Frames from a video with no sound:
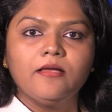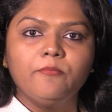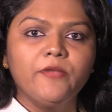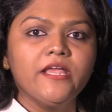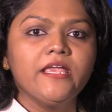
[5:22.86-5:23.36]

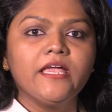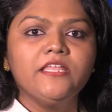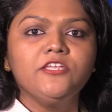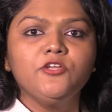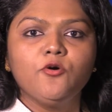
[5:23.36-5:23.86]
Bring
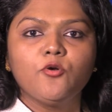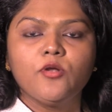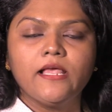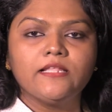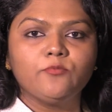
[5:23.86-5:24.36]
any new
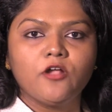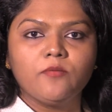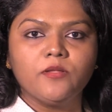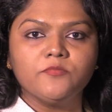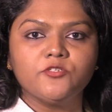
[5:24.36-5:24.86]
oral health
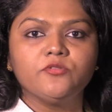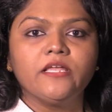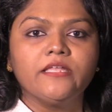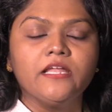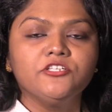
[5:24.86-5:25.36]
problems to the
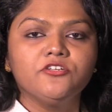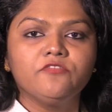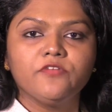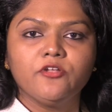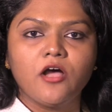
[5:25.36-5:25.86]
attention
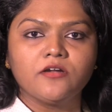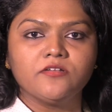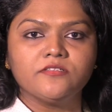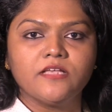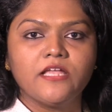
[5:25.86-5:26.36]
of your
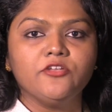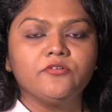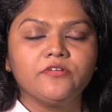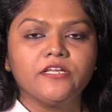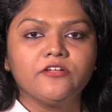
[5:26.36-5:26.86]
doctors and your
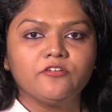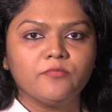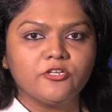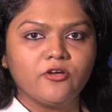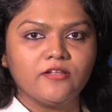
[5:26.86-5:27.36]
treating
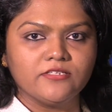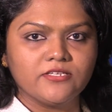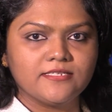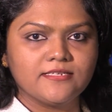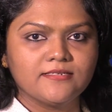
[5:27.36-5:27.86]

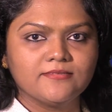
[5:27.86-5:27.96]
rheumatologist.